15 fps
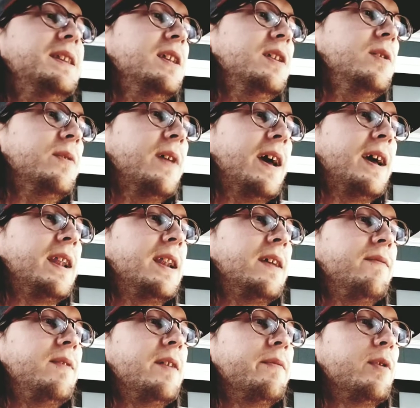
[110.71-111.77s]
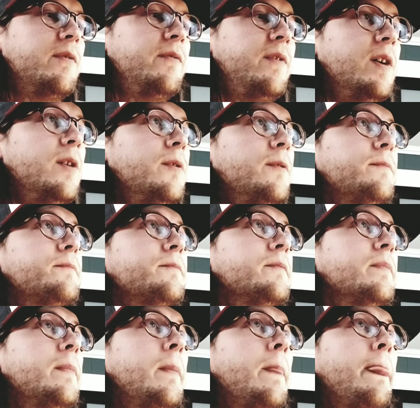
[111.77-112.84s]
to do that, and I've never felt
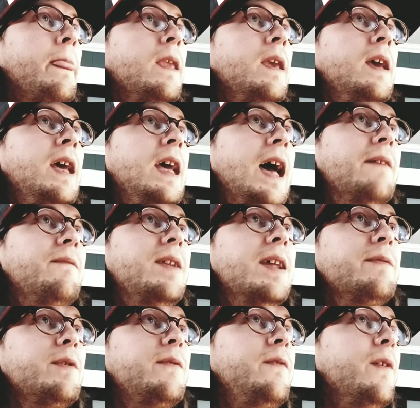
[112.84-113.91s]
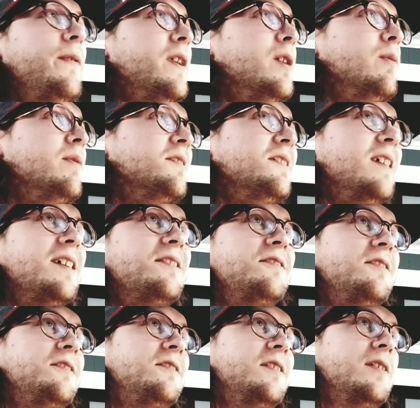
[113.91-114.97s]
that it was
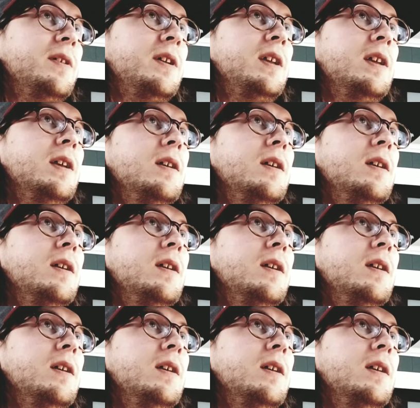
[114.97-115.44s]
necessary.